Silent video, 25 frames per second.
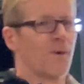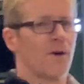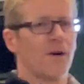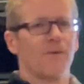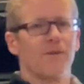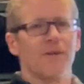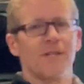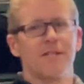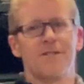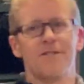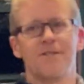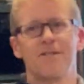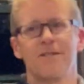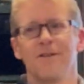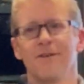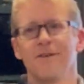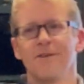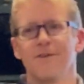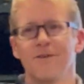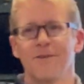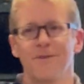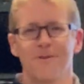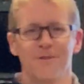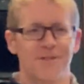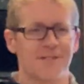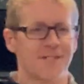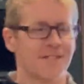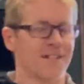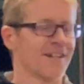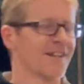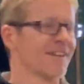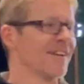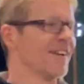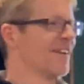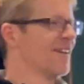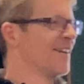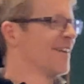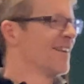Right? what do we do?
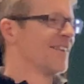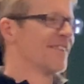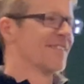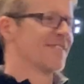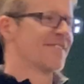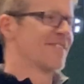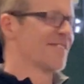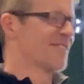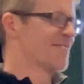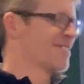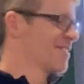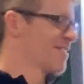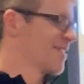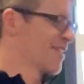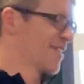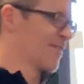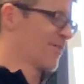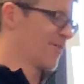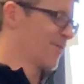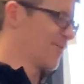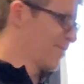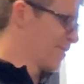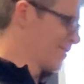Yeah. Dig, just dig a